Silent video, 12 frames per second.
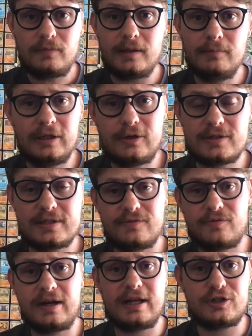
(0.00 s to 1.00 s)
because it's a
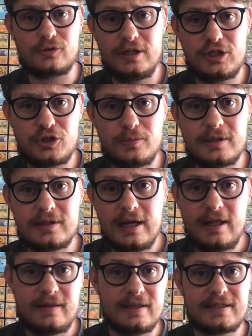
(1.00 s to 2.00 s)
financial instrument
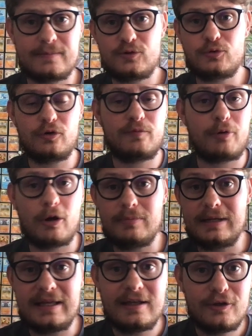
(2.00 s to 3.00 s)
there's some sort of
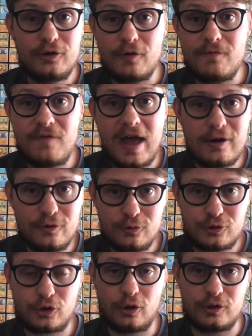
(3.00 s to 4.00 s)
probably you know value
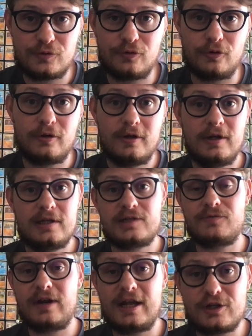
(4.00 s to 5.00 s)
transfer so
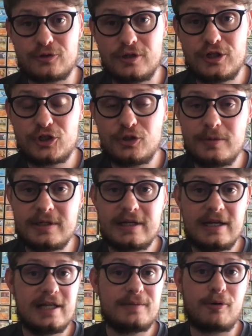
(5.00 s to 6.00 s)
financial instrument
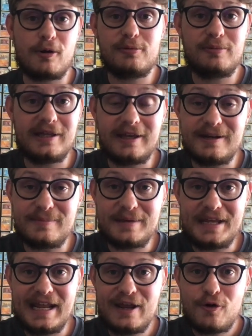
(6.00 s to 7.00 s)
is probably going to
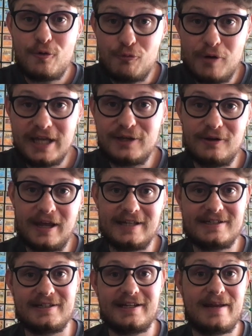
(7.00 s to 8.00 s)
be
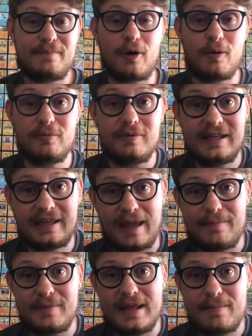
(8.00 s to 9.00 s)
regulated it probably
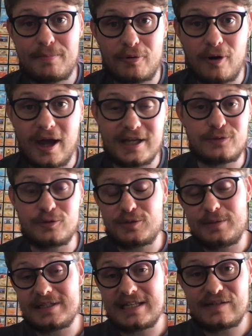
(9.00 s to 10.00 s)
can be priced which
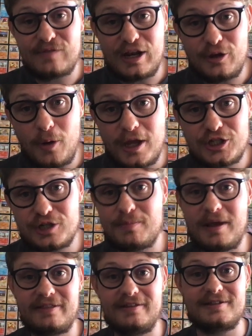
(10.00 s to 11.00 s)
means there's valuation
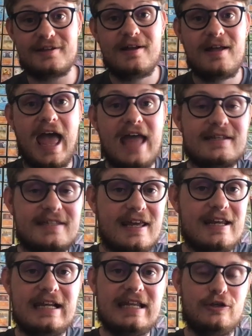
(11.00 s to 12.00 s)
methods and
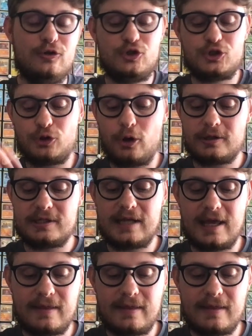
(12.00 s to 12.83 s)
suddenly you start saying